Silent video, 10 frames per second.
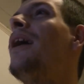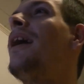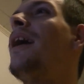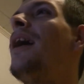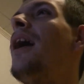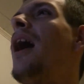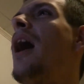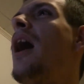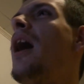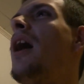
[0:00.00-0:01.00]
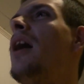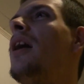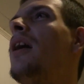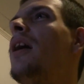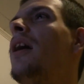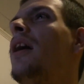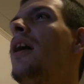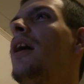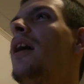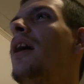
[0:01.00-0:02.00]

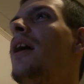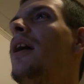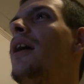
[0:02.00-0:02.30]
Nothing is said.